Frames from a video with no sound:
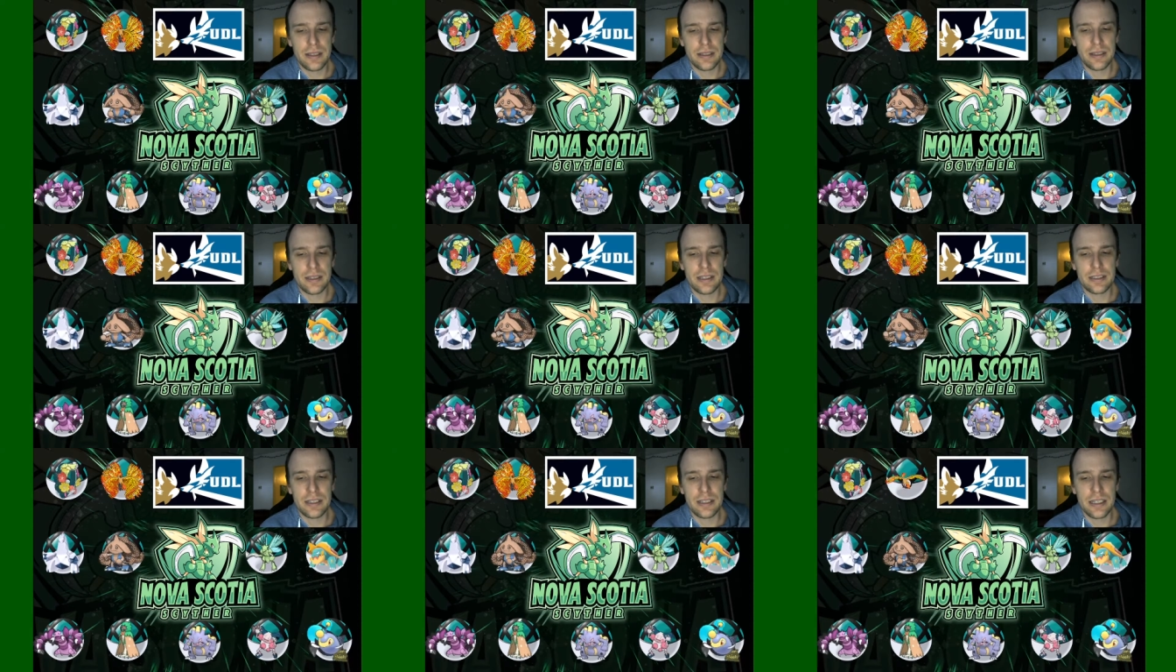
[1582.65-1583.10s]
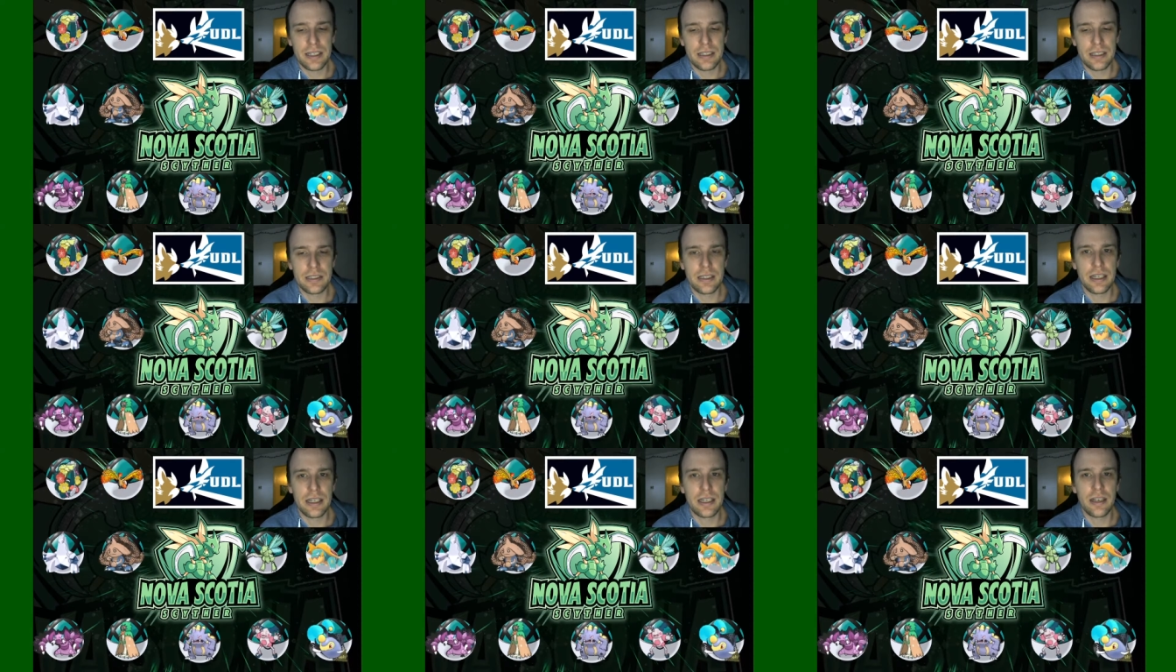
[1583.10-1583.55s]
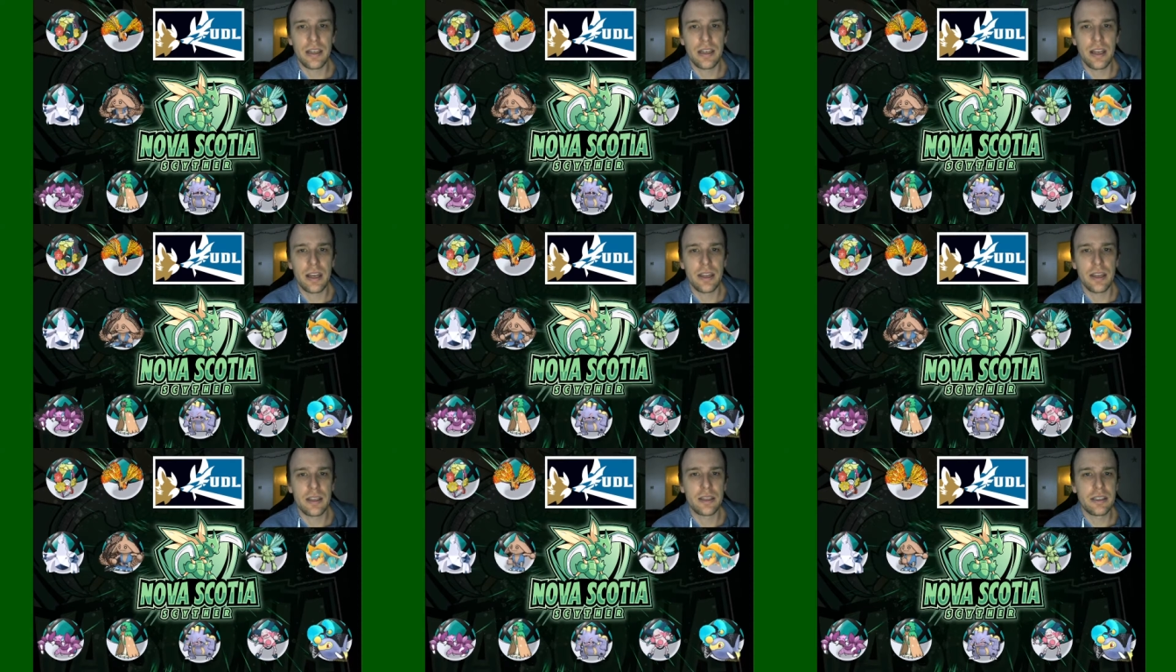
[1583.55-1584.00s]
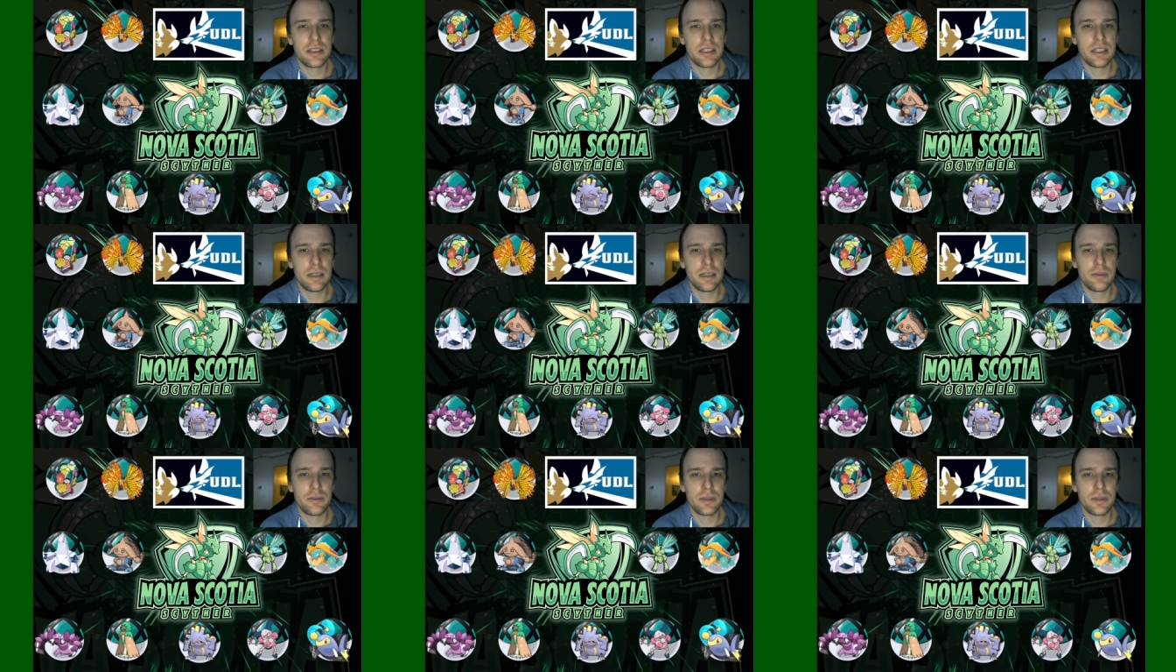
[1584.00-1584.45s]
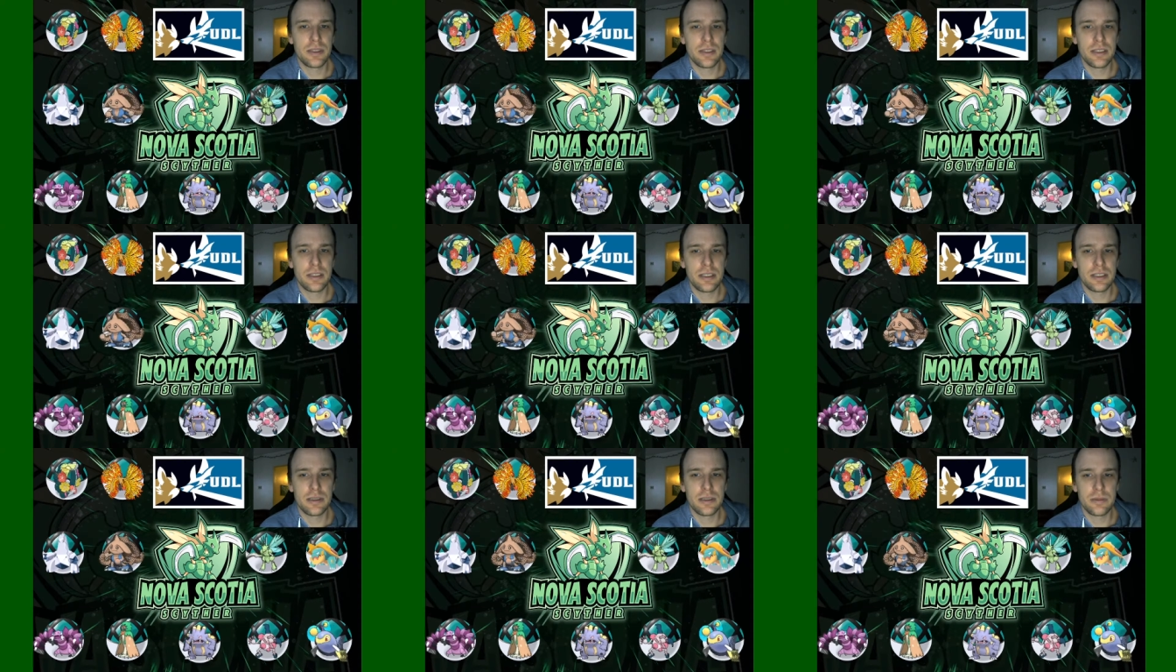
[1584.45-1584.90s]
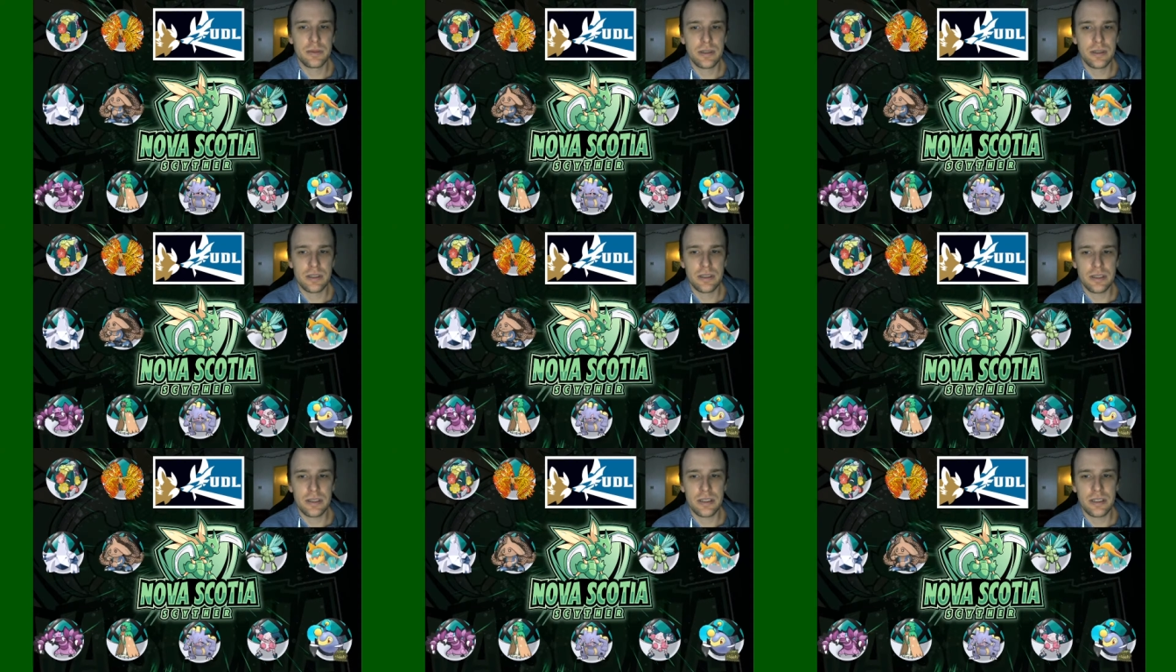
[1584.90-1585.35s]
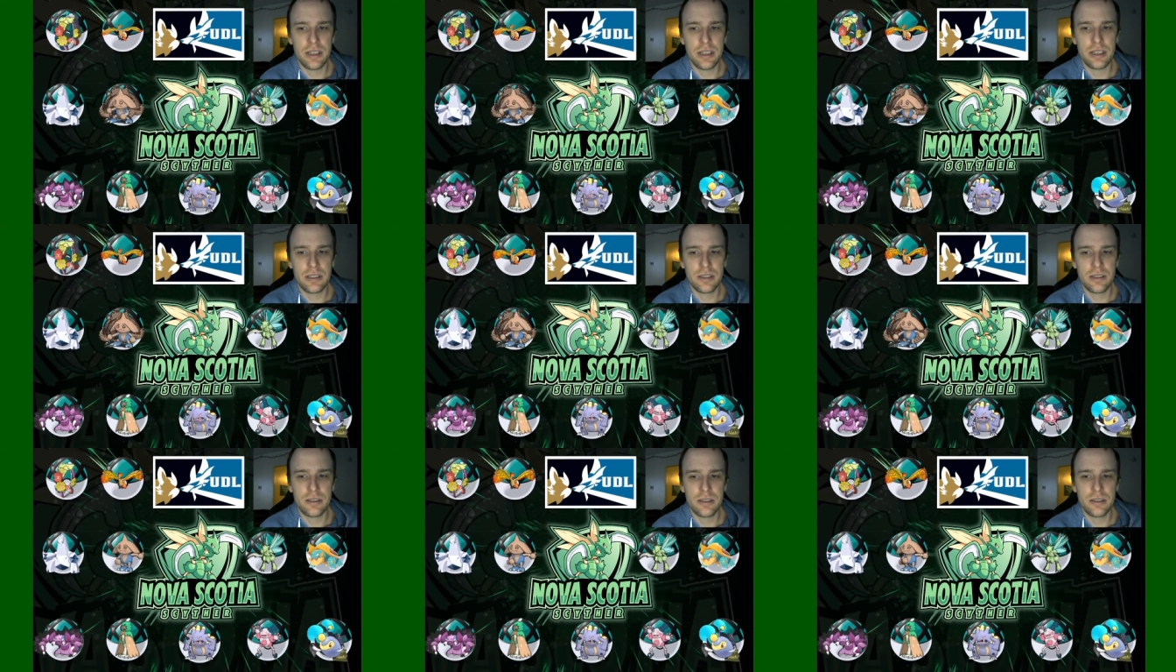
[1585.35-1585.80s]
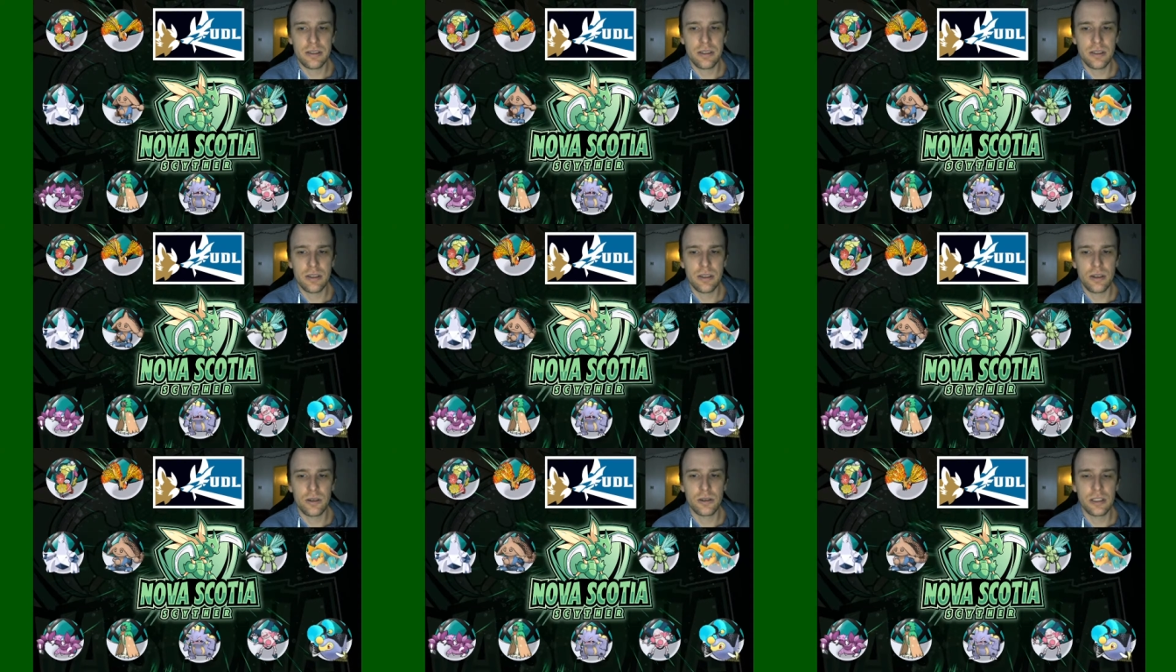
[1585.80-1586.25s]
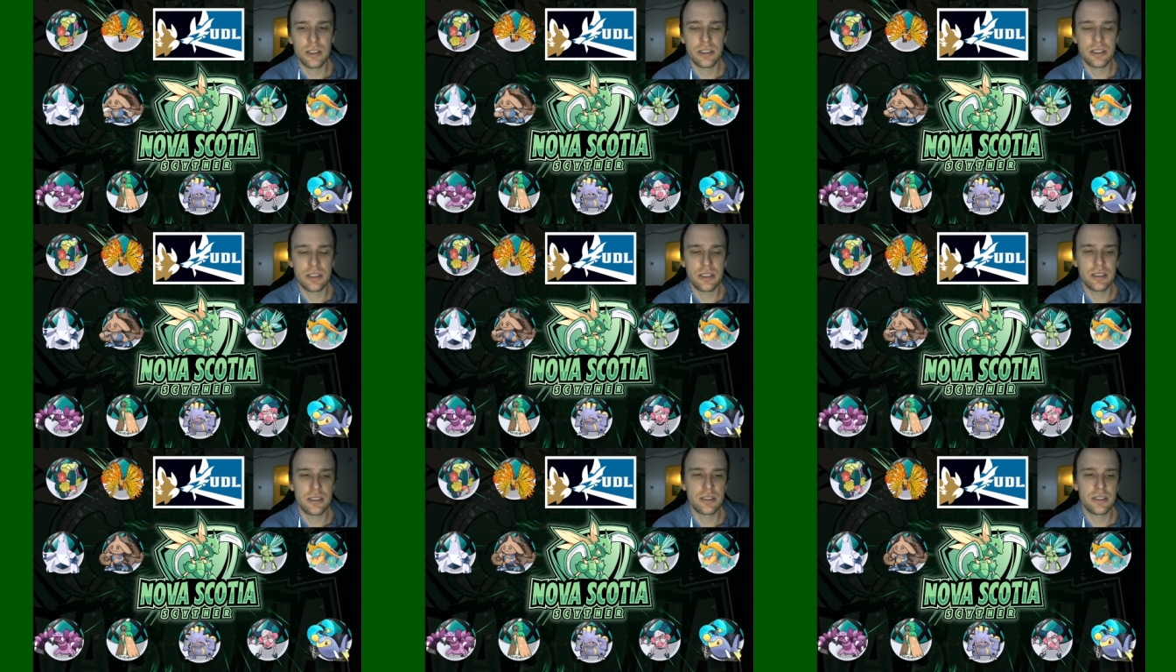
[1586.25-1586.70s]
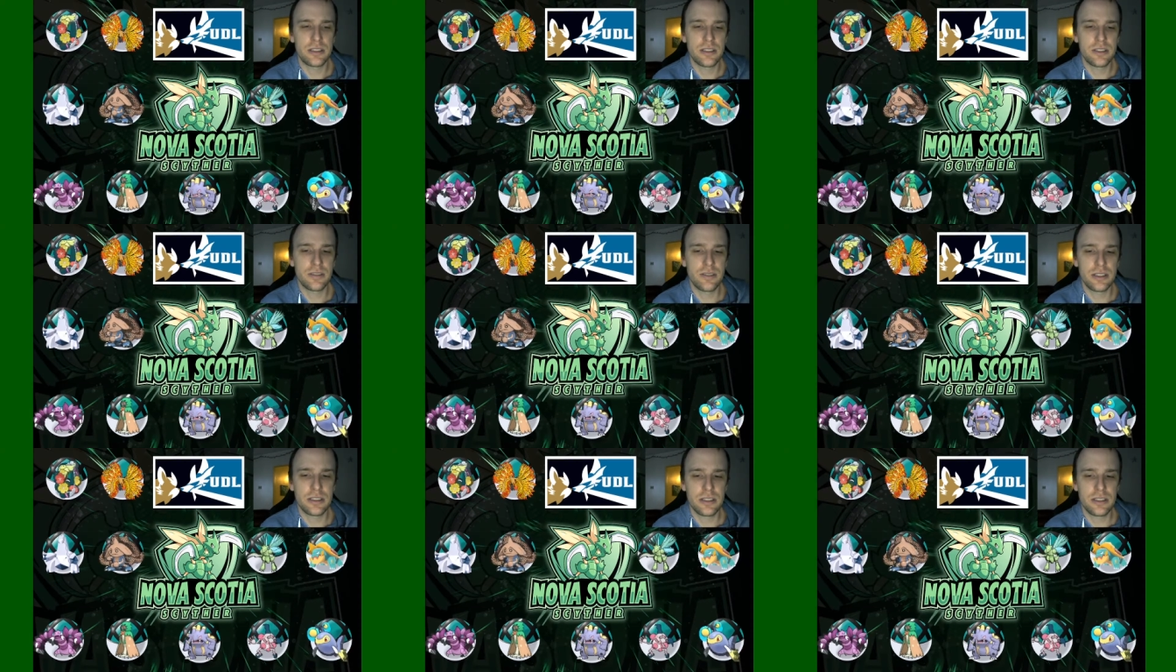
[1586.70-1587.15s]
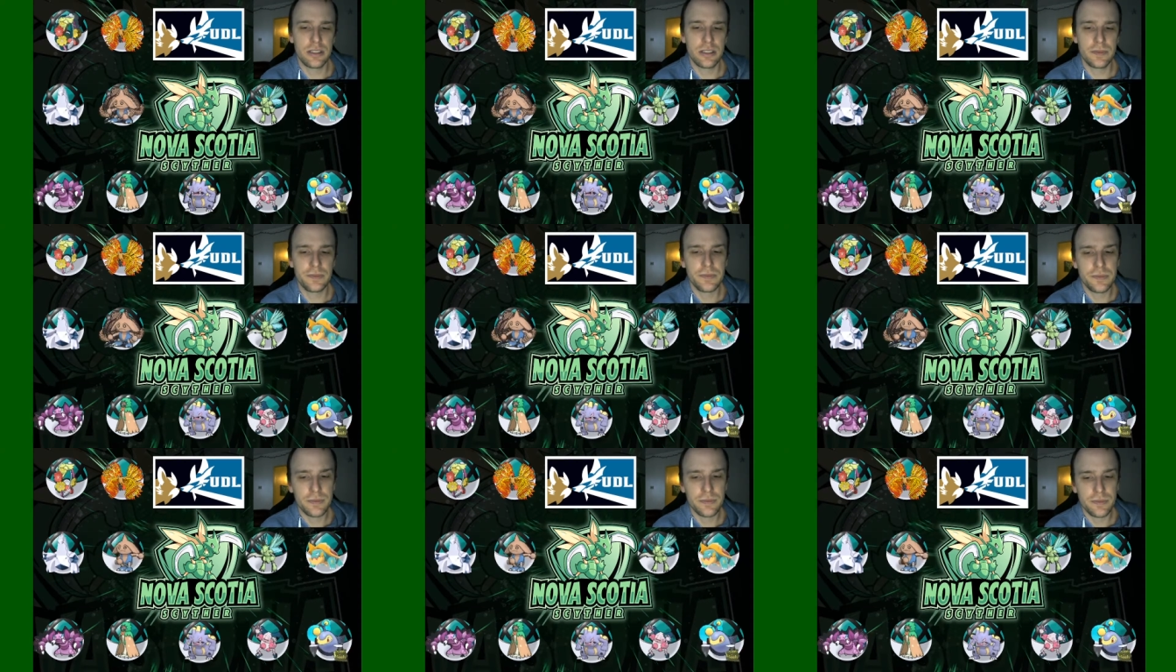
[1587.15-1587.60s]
As like I said, a lot of the teams in this, a lot of the coaches in this division